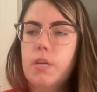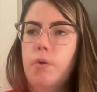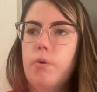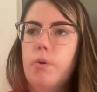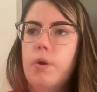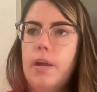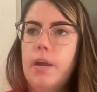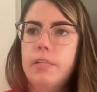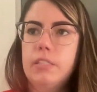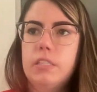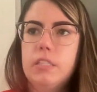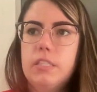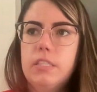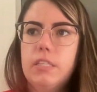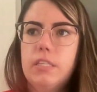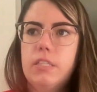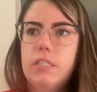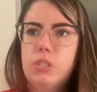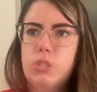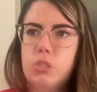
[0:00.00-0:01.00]
our
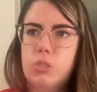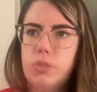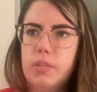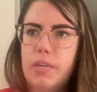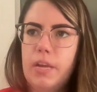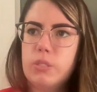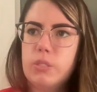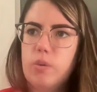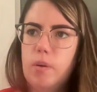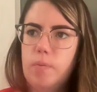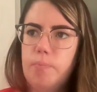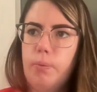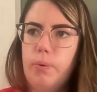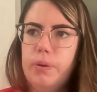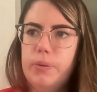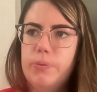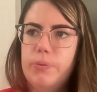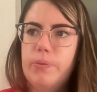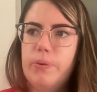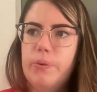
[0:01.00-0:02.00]
idea is to get to a
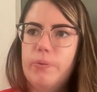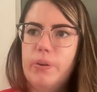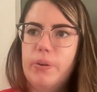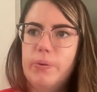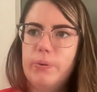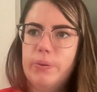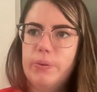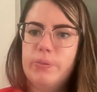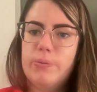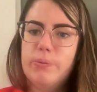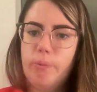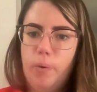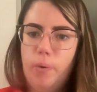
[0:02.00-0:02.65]
point where we are going